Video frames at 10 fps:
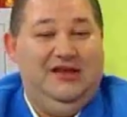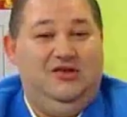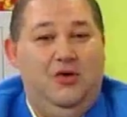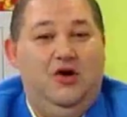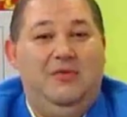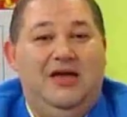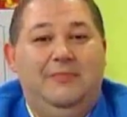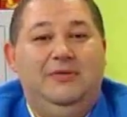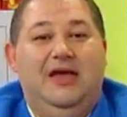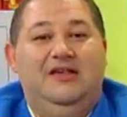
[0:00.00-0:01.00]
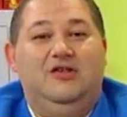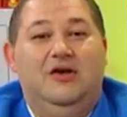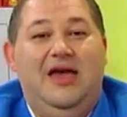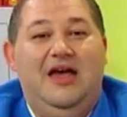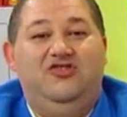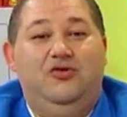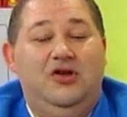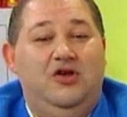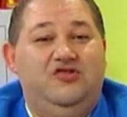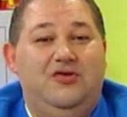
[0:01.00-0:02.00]
I need to welcome a couple of guests on couch who are
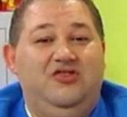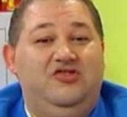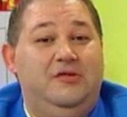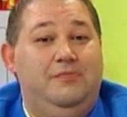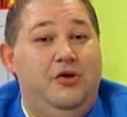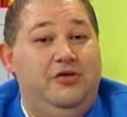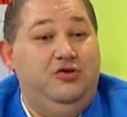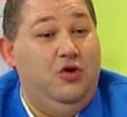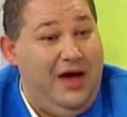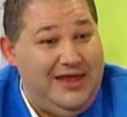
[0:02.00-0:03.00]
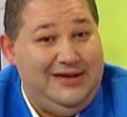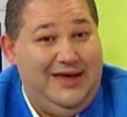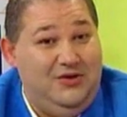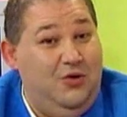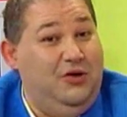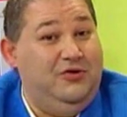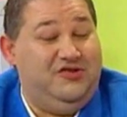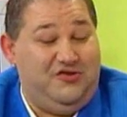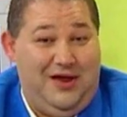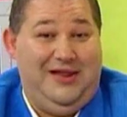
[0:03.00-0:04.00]
no strangers to Perth nor Adelaide or
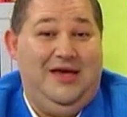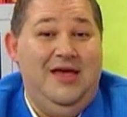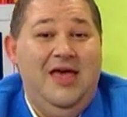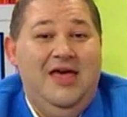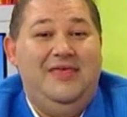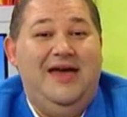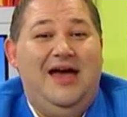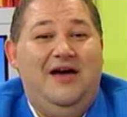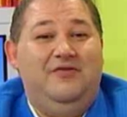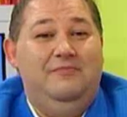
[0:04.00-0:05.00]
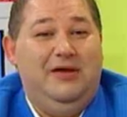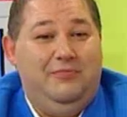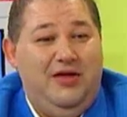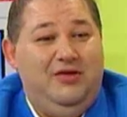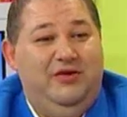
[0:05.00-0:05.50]
Australia. They are from Big Brother.